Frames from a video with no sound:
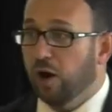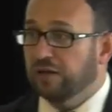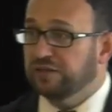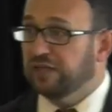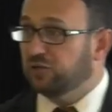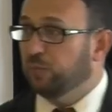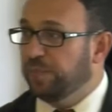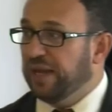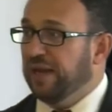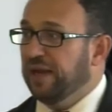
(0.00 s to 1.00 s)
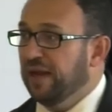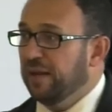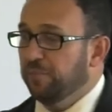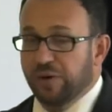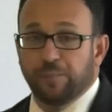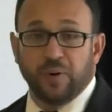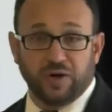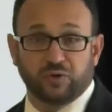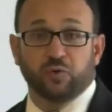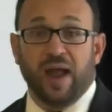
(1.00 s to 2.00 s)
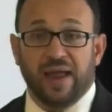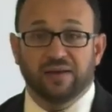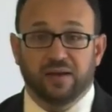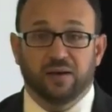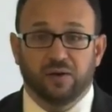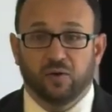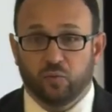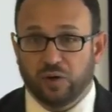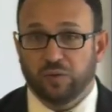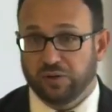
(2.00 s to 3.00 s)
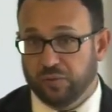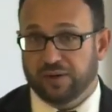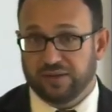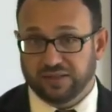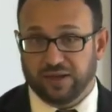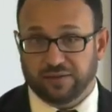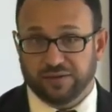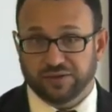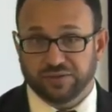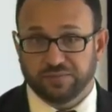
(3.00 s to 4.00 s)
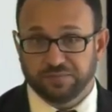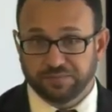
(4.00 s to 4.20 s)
need to be prepared to handle when we're doing things like this.